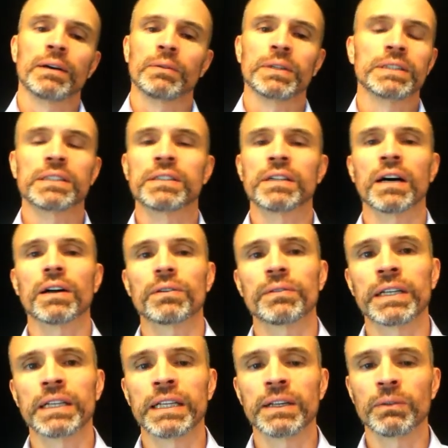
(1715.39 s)
which is not
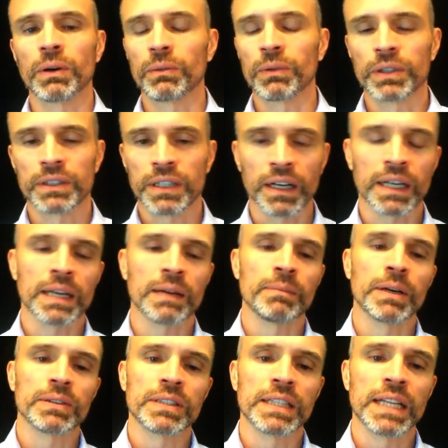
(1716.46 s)
really what we're talking
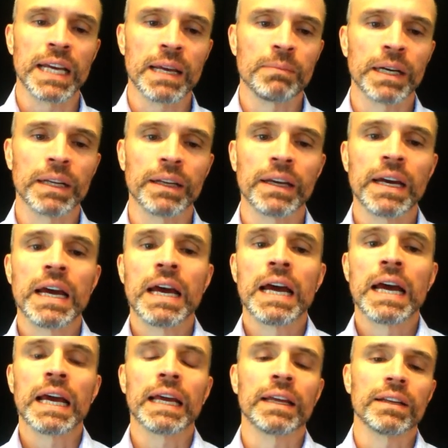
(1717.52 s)
about today, but
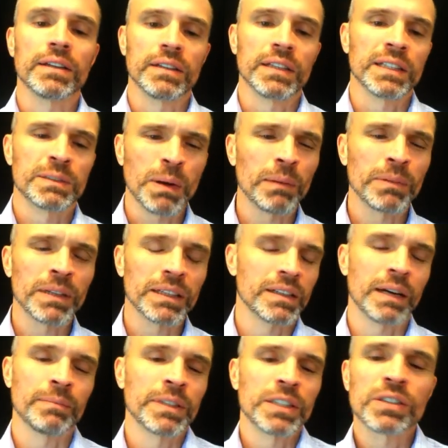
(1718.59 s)
it's probably,
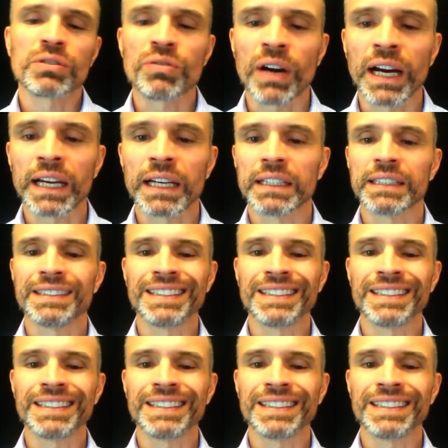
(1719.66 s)
I mean, just try it.